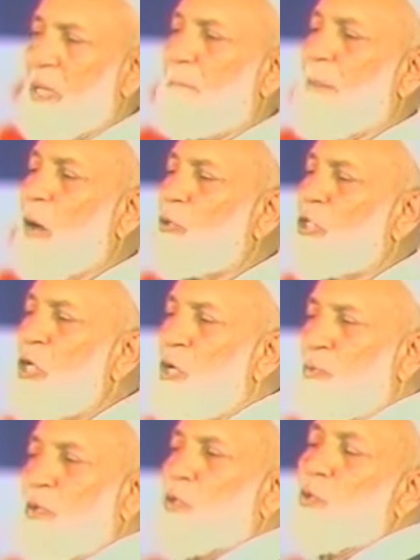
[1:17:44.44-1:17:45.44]
with a pouch
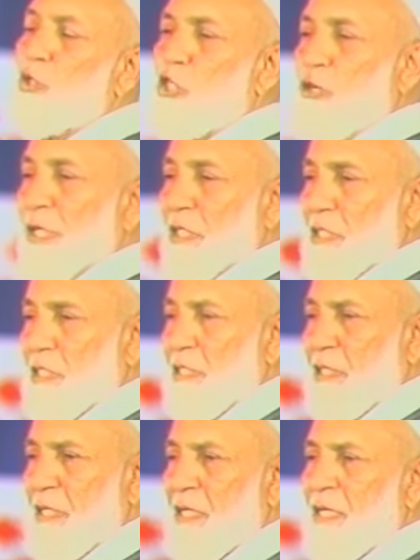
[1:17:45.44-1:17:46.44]
with two strings.
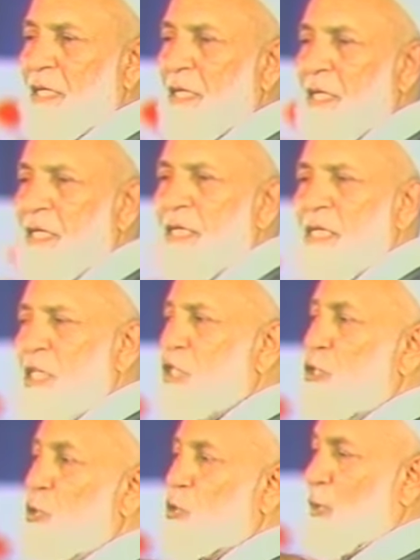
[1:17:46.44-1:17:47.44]

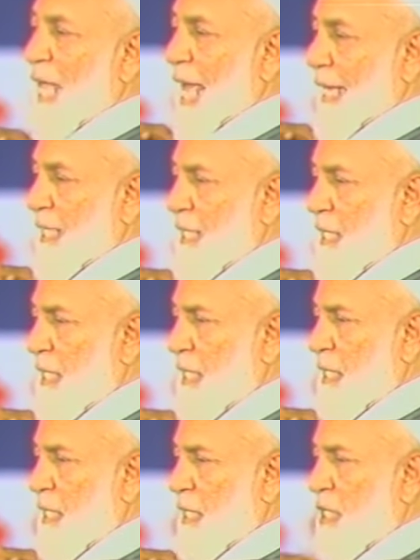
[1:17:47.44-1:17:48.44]
He's used to that.
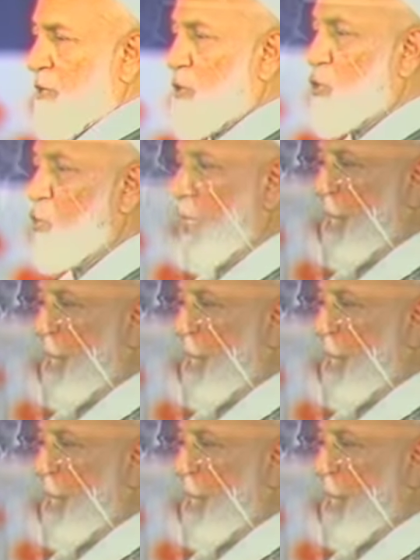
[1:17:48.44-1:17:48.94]
There was no